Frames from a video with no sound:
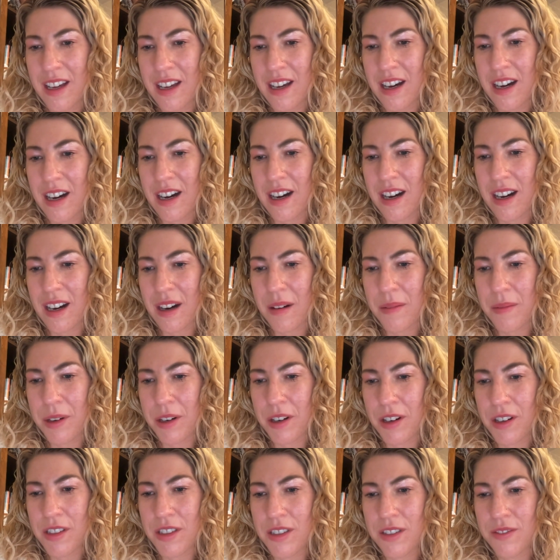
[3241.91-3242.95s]

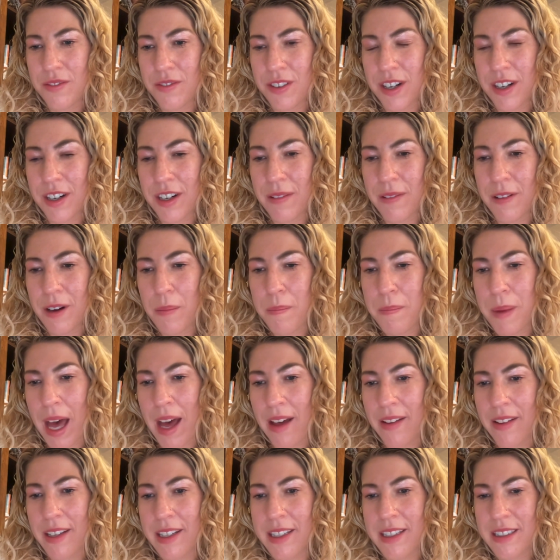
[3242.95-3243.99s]
You're also very well
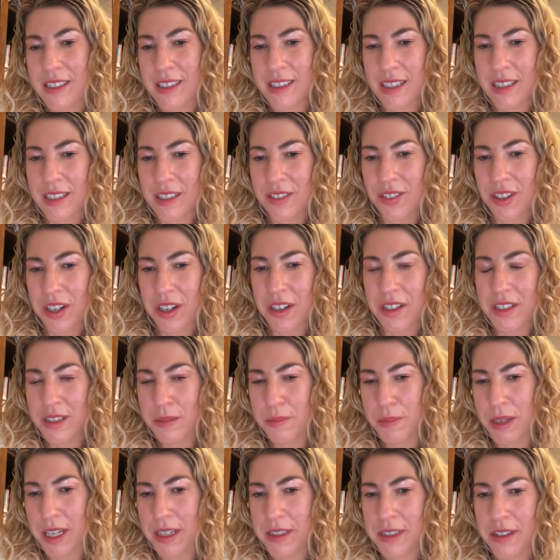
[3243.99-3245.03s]
balanced as far as
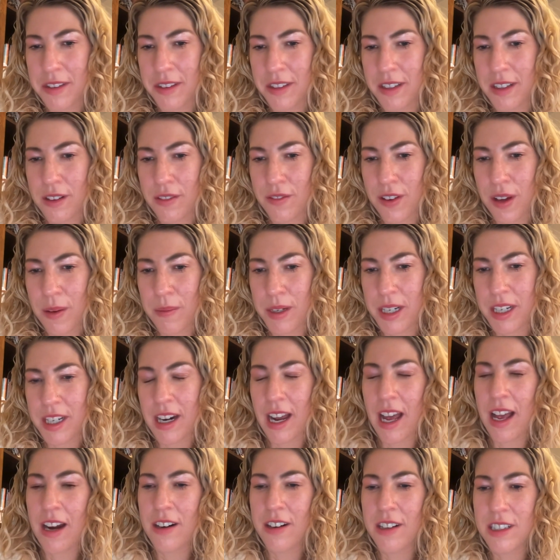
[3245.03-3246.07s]
masculine and feminine
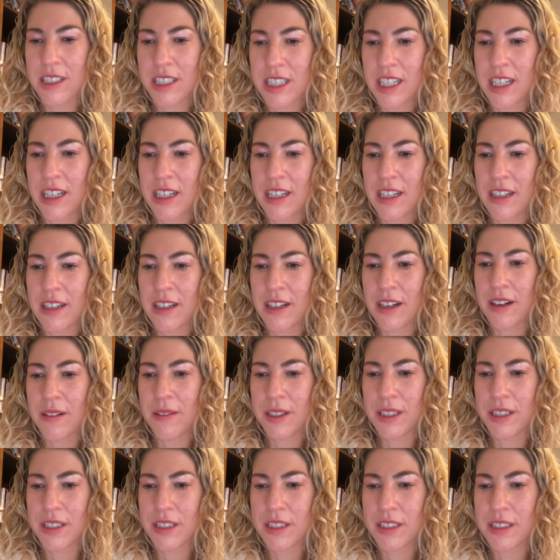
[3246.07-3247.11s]
energy,
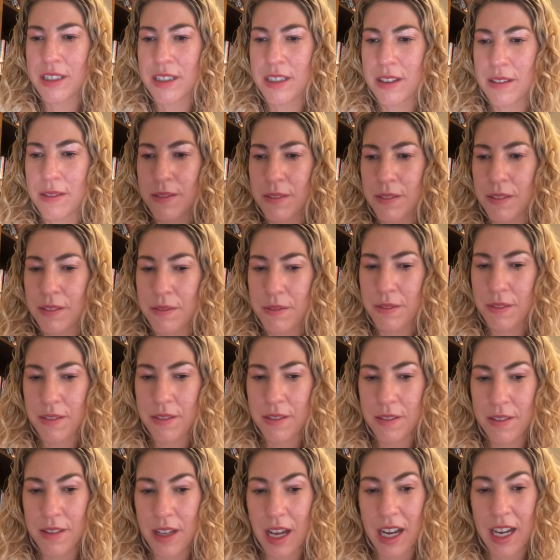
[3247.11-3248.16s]
which is
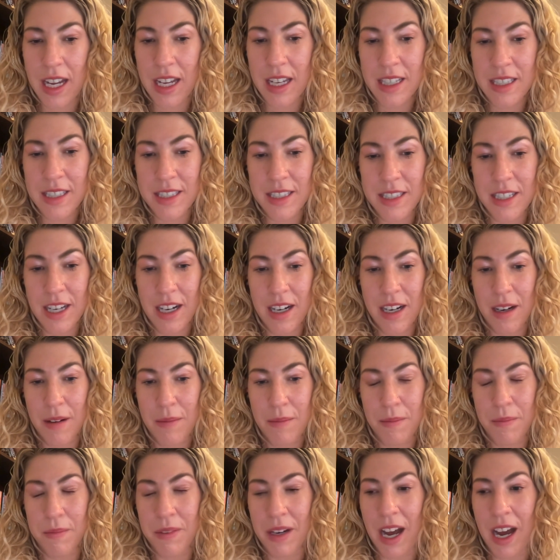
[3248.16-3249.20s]
nice.
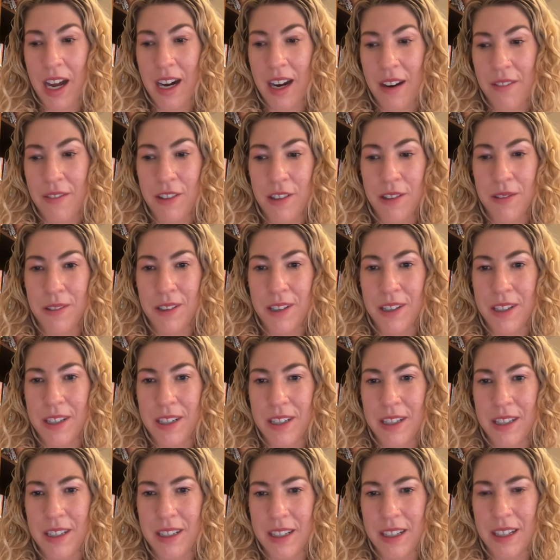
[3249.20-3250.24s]
Not
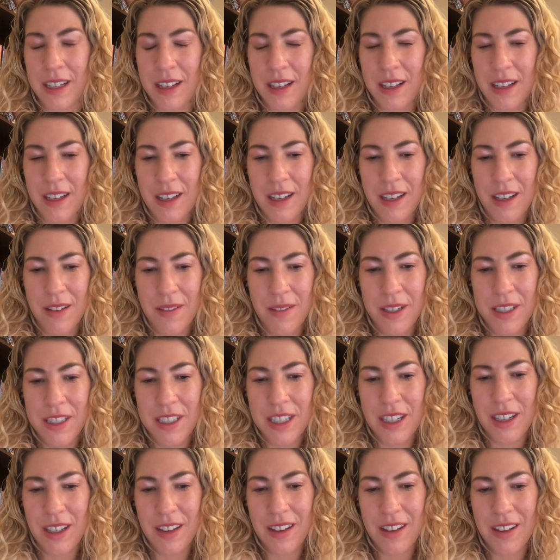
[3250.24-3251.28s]
everyone, which
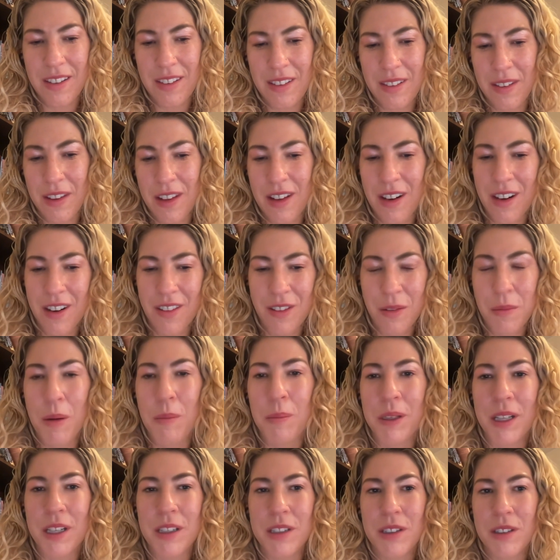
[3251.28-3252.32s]
for
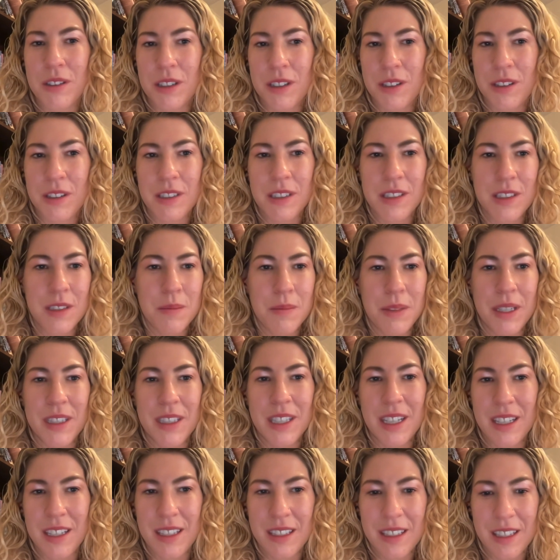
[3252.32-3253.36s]
people that don't know, it doesn't mean
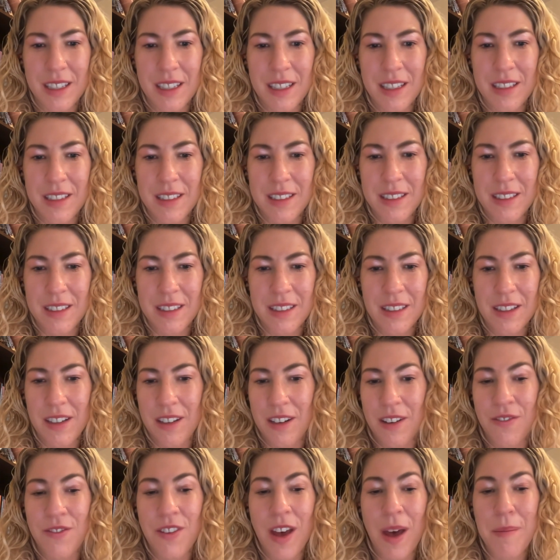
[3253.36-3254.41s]
that
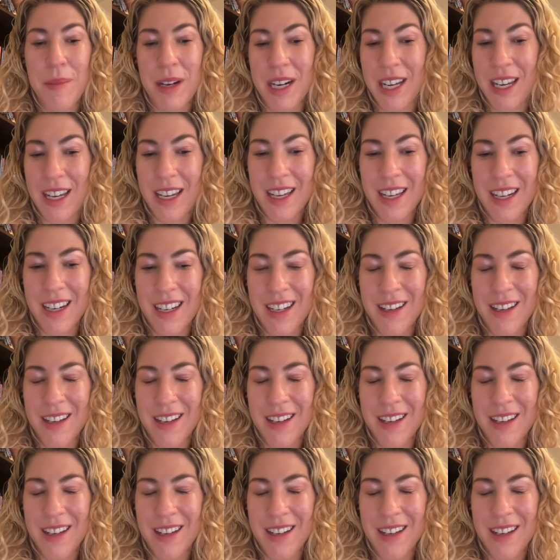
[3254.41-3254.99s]
you're feminine.